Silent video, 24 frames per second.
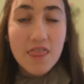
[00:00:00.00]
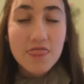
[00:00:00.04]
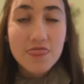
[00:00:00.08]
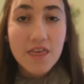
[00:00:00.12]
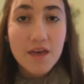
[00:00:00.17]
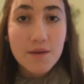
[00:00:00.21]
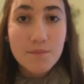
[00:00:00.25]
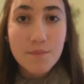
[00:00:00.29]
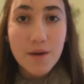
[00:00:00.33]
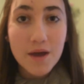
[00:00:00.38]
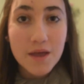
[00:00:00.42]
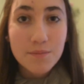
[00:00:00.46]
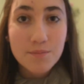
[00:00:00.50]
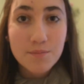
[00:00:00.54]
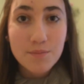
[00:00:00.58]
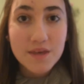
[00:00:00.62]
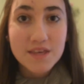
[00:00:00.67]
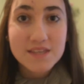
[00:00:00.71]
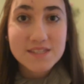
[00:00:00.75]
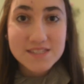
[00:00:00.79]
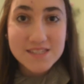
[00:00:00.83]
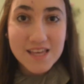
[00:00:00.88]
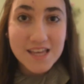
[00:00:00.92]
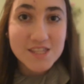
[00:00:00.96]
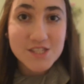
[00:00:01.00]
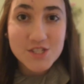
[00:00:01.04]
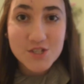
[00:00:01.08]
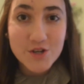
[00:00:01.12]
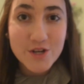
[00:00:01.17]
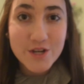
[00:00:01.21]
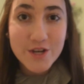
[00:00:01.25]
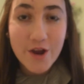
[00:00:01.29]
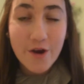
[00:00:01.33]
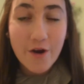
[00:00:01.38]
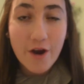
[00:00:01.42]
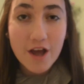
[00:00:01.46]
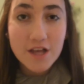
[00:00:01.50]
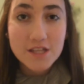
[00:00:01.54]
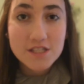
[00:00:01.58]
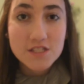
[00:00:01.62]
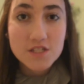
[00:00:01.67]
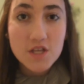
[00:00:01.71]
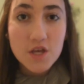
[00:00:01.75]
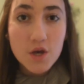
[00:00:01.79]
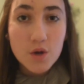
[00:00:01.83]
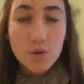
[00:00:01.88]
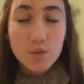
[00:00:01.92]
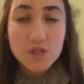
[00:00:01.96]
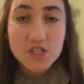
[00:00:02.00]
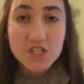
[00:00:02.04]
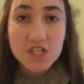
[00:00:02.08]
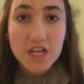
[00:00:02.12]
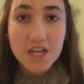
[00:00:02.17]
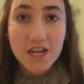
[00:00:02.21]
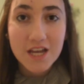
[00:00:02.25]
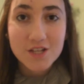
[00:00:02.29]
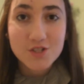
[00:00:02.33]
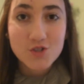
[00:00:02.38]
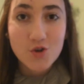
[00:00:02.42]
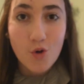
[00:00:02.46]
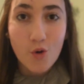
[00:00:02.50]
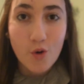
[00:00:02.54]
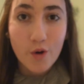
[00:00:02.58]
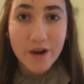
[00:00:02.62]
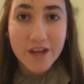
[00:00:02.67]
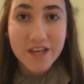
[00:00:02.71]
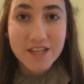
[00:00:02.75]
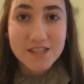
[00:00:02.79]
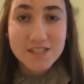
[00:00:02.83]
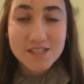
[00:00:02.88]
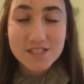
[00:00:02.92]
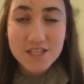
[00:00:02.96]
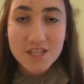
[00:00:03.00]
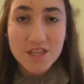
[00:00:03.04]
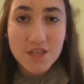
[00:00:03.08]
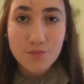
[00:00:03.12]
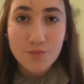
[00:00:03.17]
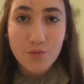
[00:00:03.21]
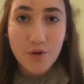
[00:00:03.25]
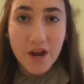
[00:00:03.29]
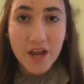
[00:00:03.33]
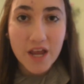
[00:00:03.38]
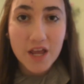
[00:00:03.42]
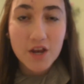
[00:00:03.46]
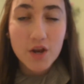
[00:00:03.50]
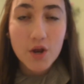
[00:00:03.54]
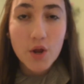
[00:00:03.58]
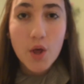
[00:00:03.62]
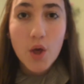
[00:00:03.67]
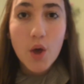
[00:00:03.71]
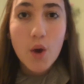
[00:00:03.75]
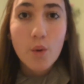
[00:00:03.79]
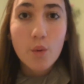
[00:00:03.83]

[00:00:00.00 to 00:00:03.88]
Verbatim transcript: They might be sensory neurons, which connect organs to the brain,